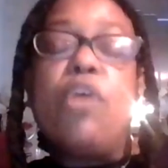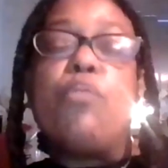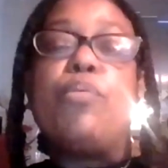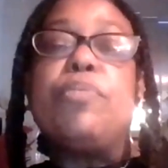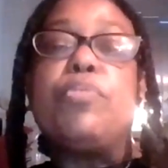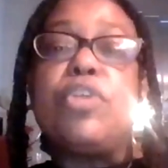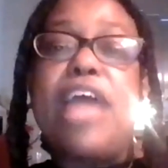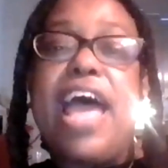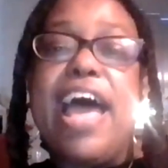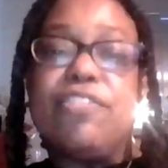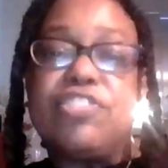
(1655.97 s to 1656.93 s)
we would
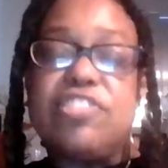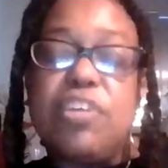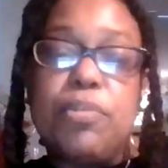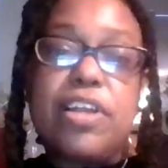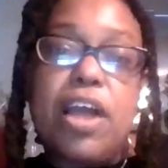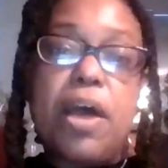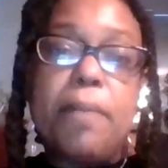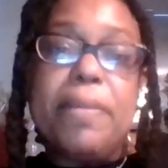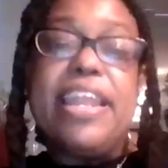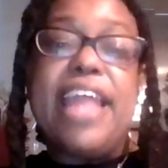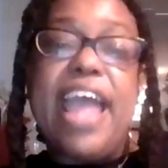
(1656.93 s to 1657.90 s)
have someone come
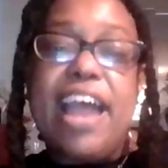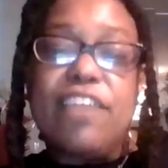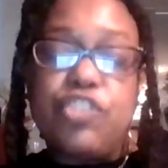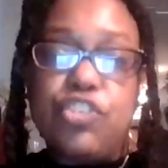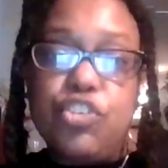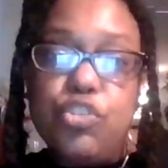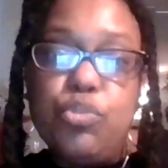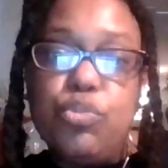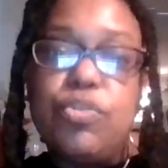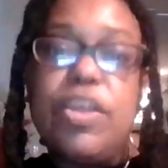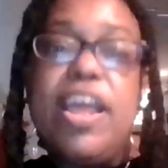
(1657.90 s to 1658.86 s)
in the
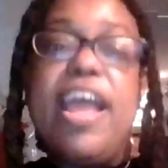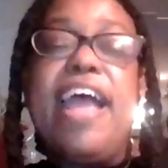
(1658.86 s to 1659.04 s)
afternoon,